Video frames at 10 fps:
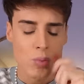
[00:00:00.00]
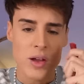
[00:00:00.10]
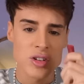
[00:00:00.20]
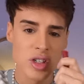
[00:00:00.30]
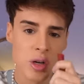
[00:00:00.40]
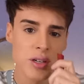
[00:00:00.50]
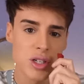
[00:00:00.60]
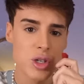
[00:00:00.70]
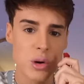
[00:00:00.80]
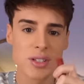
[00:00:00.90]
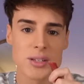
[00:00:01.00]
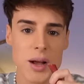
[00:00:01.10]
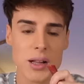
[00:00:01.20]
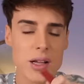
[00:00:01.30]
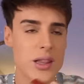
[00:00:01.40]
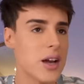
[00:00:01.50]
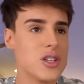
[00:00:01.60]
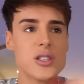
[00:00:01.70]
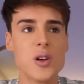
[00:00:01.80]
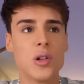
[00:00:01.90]
as long as you don't smell it. That
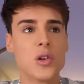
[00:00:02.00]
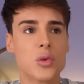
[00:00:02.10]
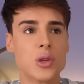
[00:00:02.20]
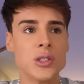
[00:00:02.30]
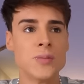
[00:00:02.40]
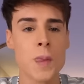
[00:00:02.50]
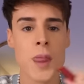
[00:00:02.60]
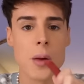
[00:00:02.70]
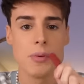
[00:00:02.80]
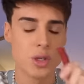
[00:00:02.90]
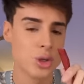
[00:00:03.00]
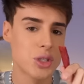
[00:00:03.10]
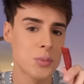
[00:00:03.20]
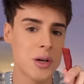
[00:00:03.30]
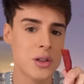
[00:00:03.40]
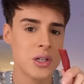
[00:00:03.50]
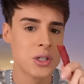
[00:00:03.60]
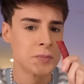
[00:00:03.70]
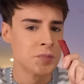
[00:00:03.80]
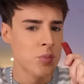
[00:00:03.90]
is the only rule. Don't smell
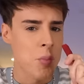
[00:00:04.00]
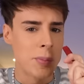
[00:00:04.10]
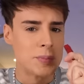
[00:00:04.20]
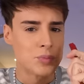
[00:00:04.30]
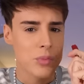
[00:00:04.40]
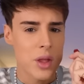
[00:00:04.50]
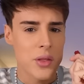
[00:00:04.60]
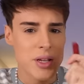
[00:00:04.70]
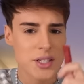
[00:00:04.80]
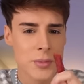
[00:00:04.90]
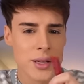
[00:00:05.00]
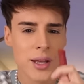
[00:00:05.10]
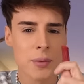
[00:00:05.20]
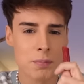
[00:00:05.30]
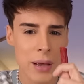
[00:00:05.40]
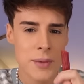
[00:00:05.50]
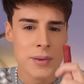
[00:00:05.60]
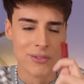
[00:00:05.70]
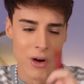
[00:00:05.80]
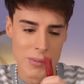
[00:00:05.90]
these. They smell like
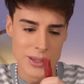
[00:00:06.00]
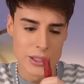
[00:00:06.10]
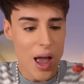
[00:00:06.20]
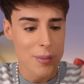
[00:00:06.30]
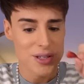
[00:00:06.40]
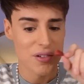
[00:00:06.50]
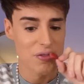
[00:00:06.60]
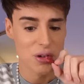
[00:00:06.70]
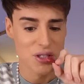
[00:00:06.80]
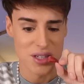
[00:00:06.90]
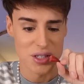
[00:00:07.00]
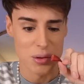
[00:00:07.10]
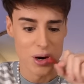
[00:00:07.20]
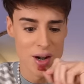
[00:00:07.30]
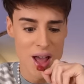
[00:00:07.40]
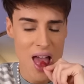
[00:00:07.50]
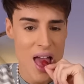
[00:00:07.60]
baby vomit. I'm as confused as you are.